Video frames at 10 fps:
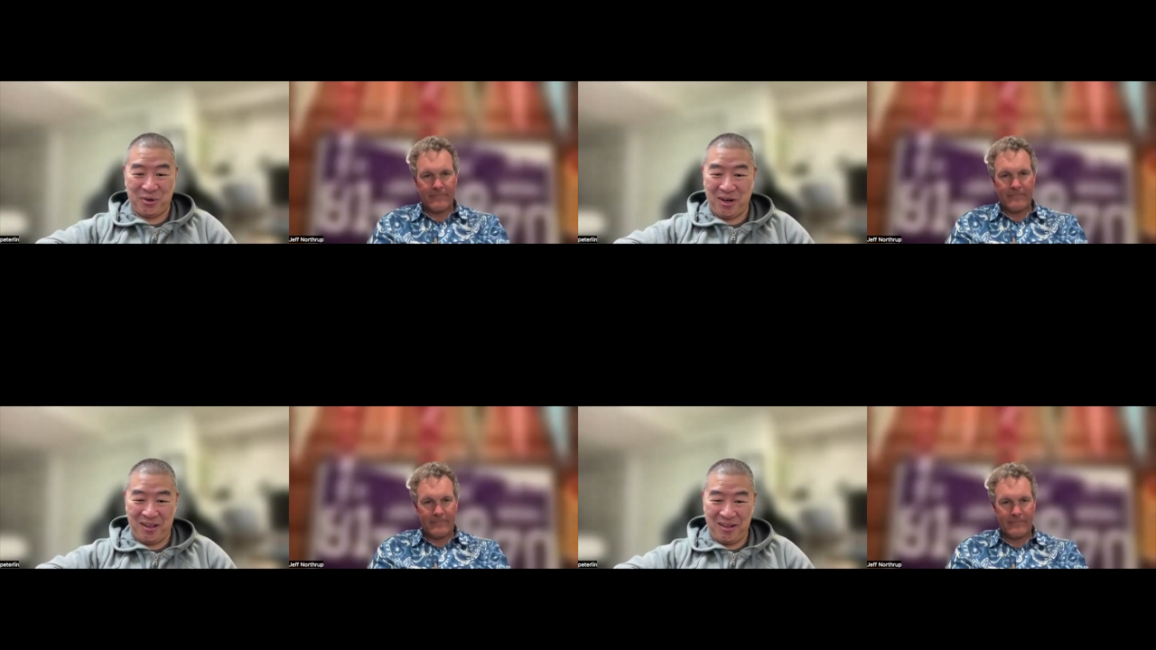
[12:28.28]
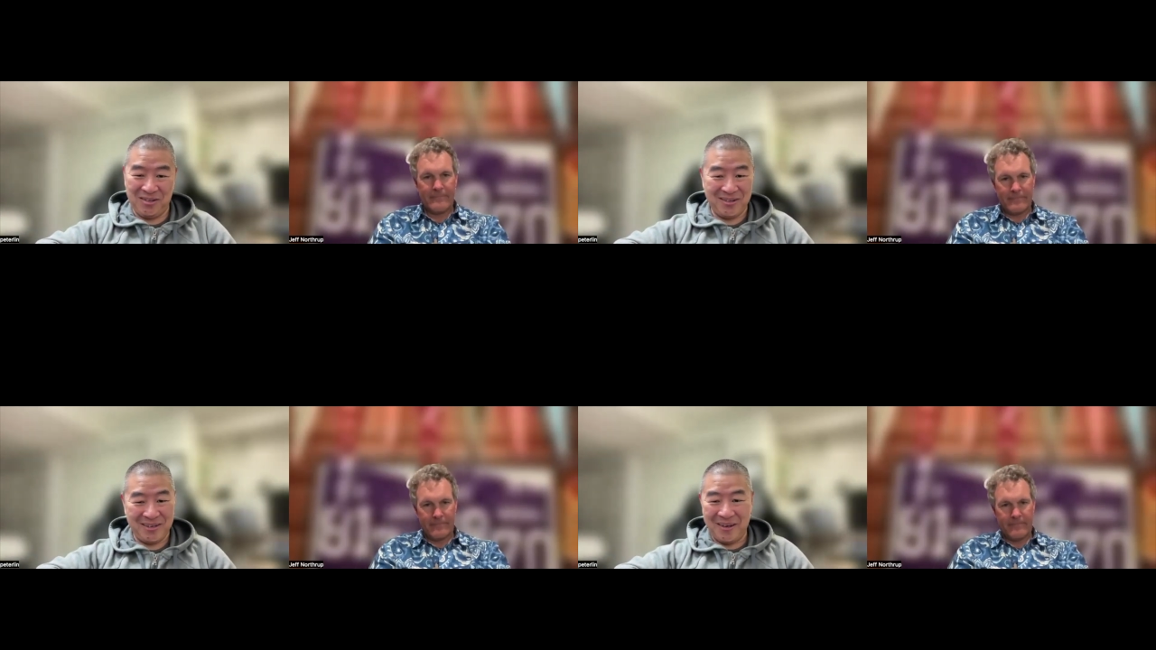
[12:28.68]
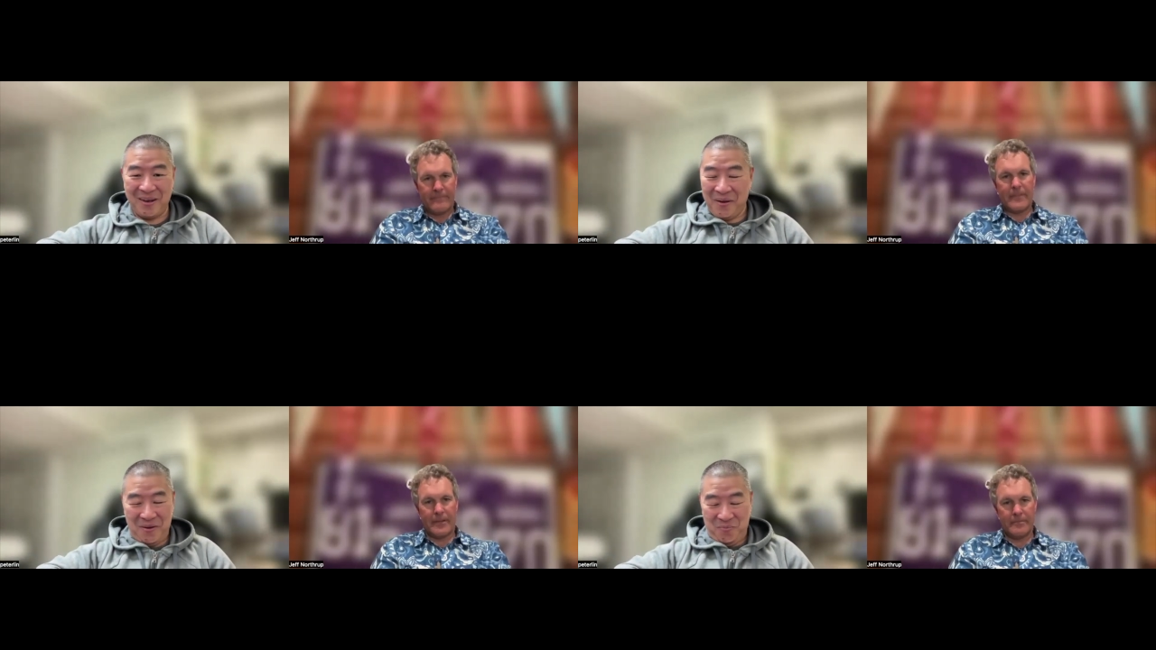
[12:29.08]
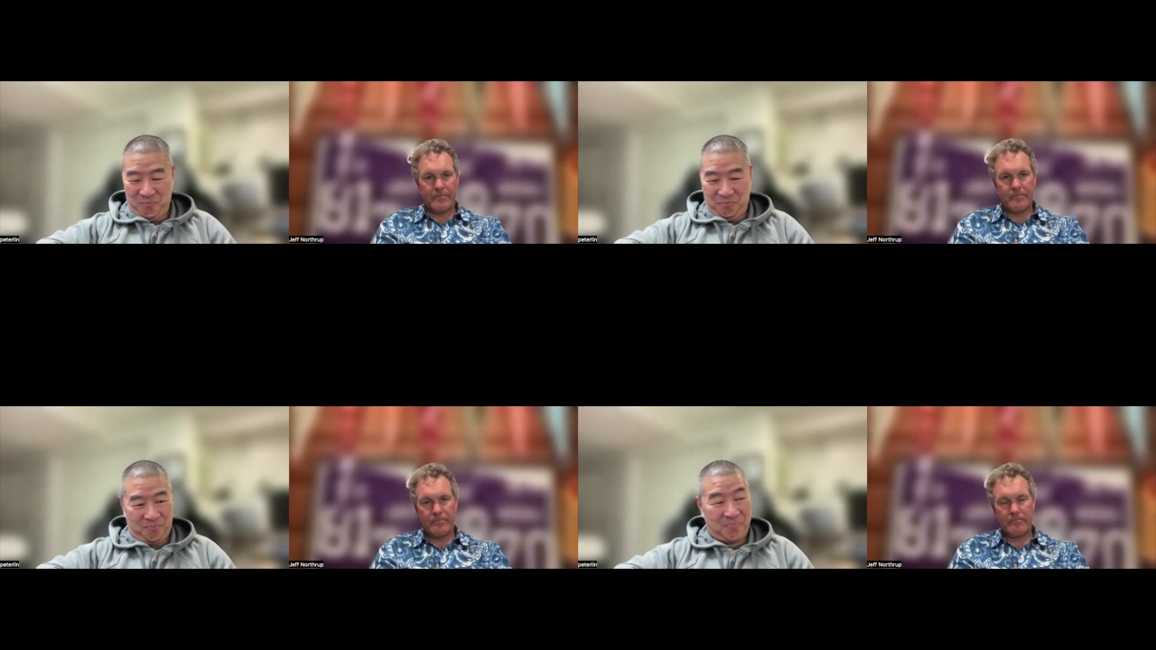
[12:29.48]
Speaker 1: knowledge. Yeah.
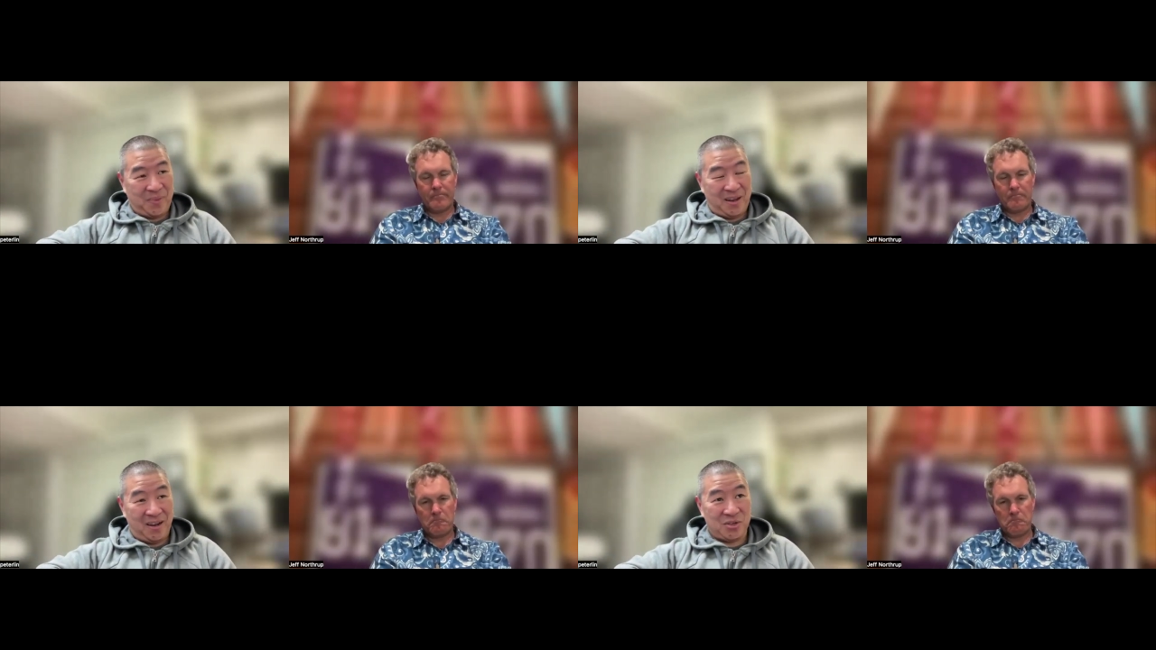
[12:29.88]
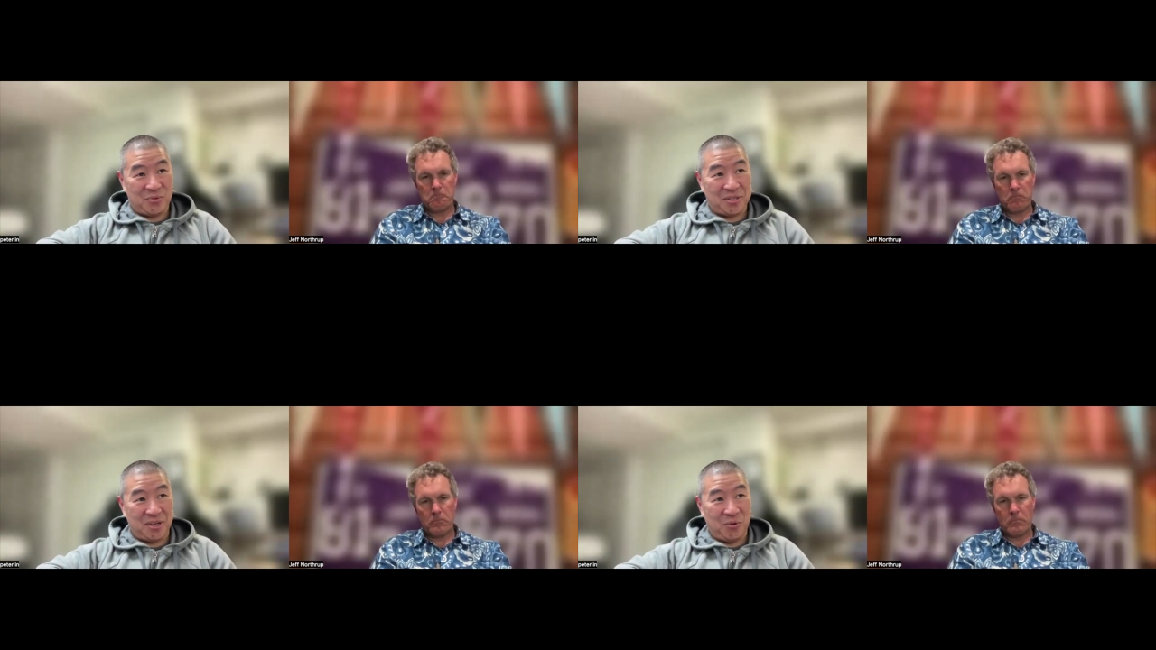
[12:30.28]
And as a result,